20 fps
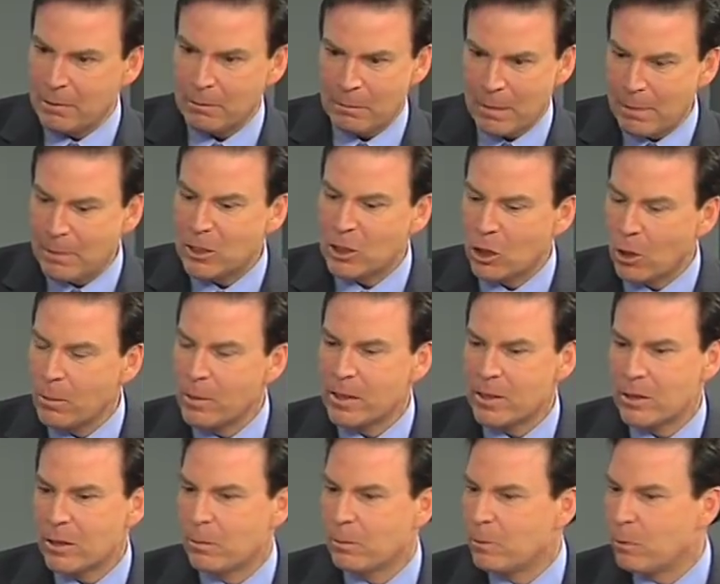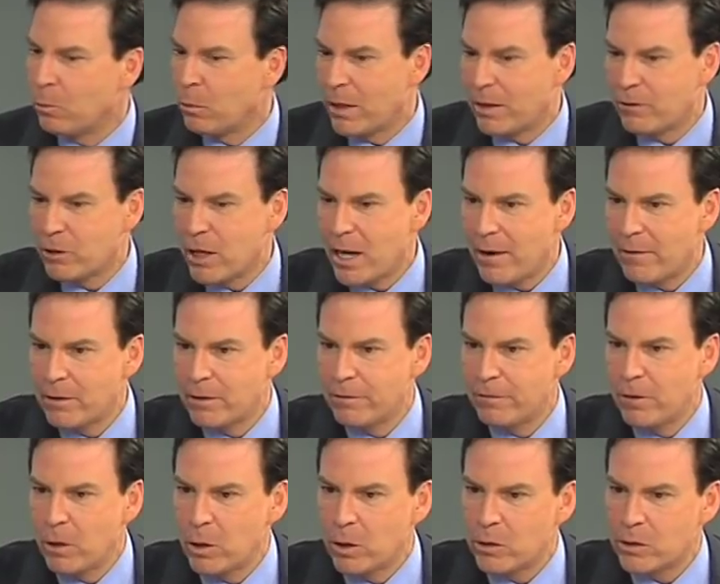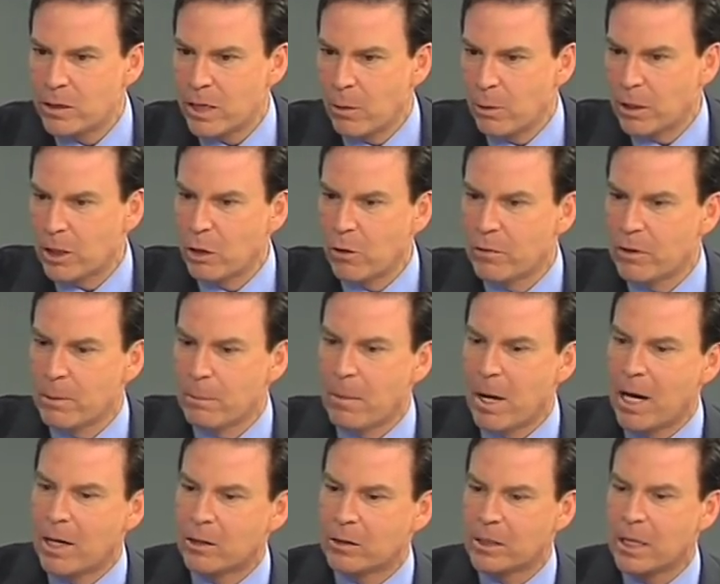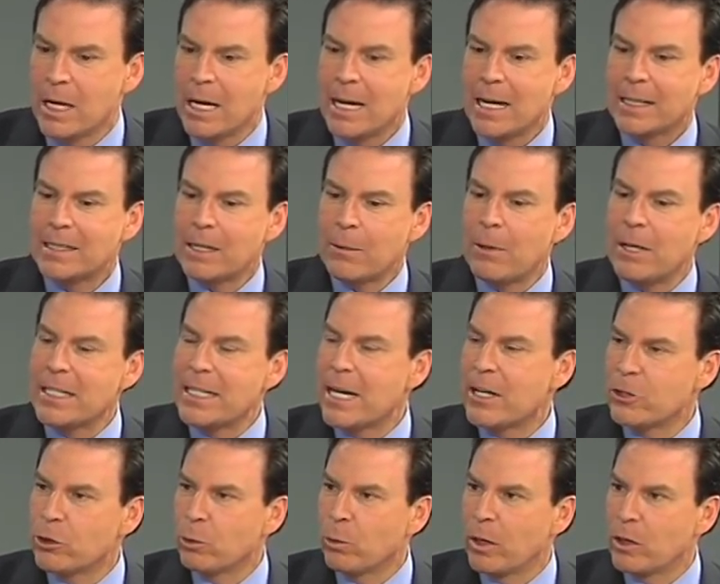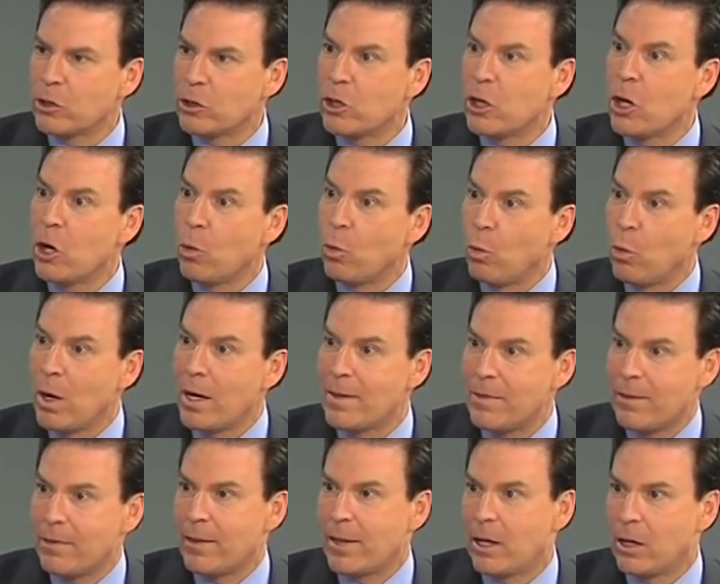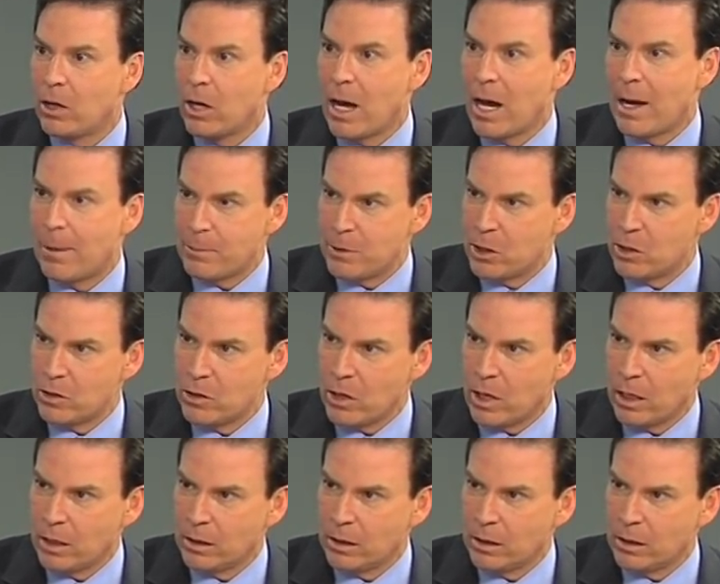maybe show me some whatever you have in the photos, and I want to go over the models because I want denture wearers to know what their options are.